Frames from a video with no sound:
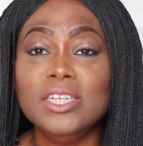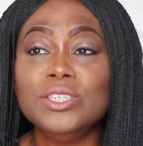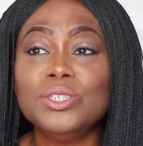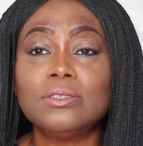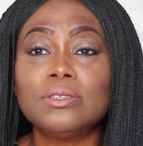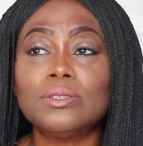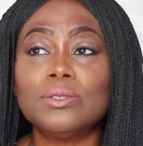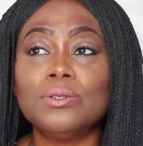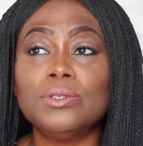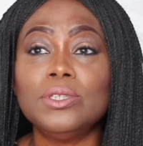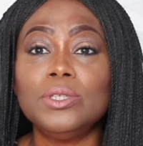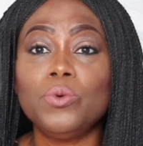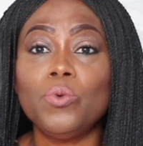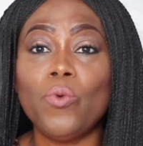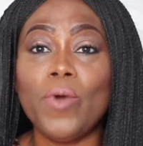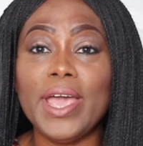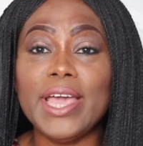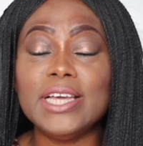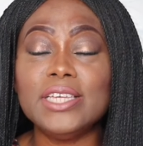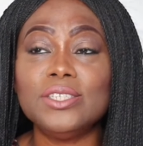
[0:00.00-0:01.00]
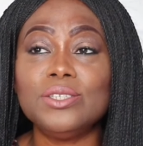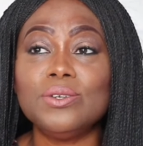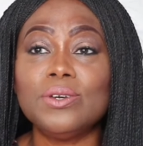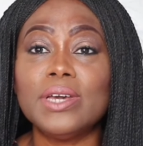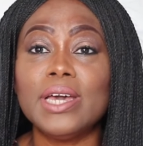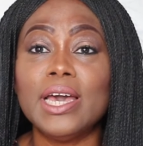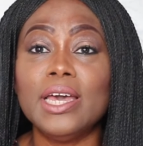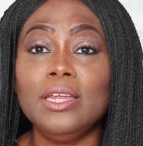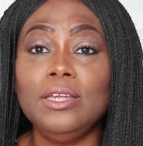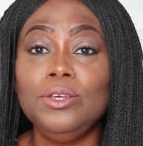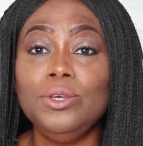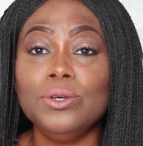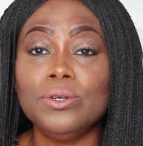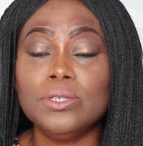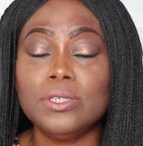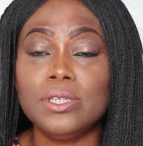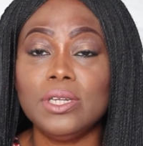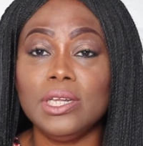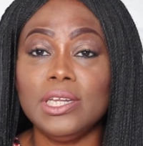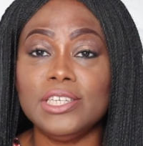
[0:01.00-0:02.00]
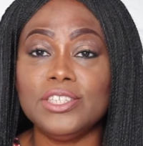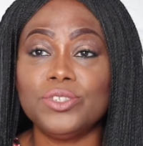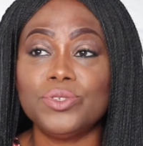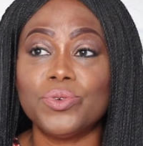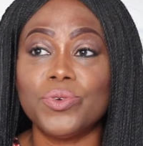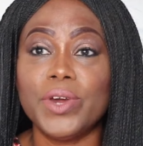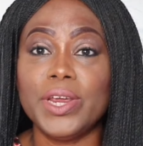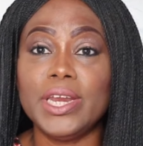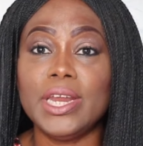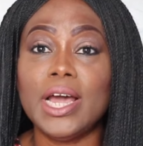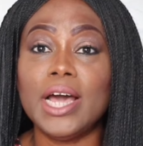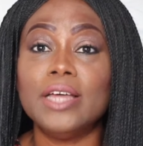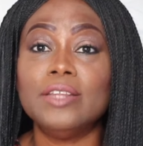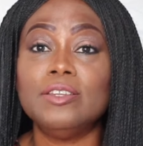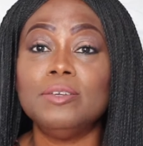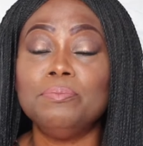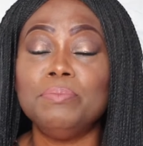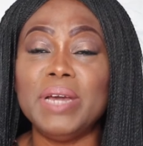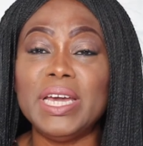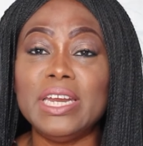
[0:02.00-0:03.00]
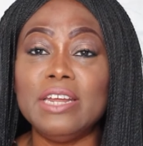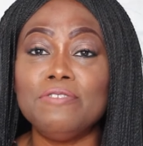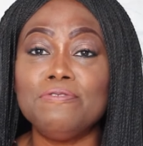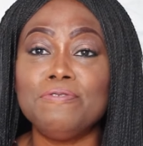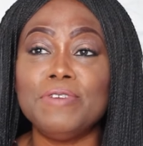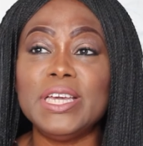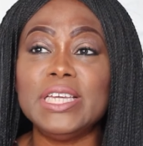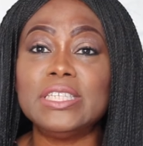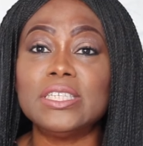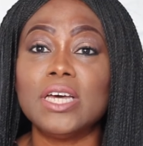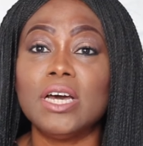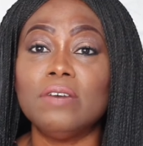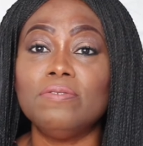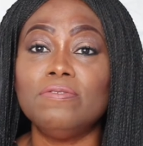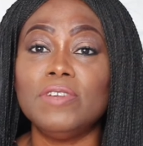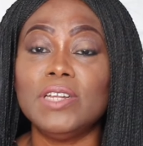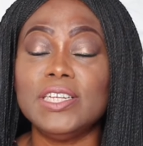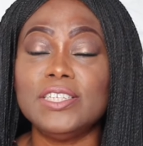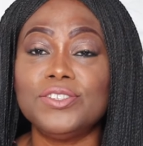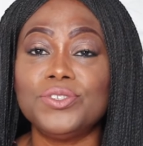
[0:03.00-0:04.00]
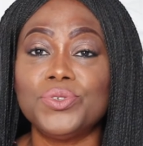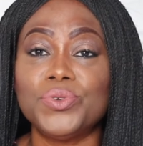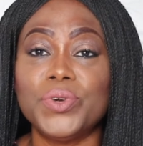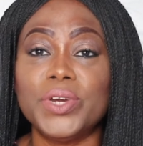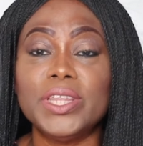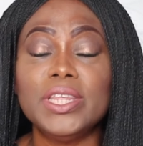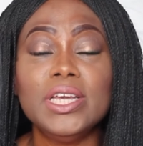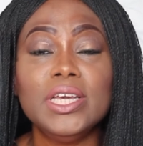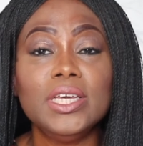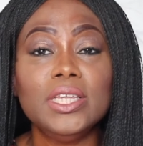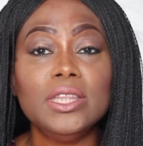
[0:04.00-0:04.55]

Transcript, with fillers: So the ways you can use glycerin and the benefits of glycerin,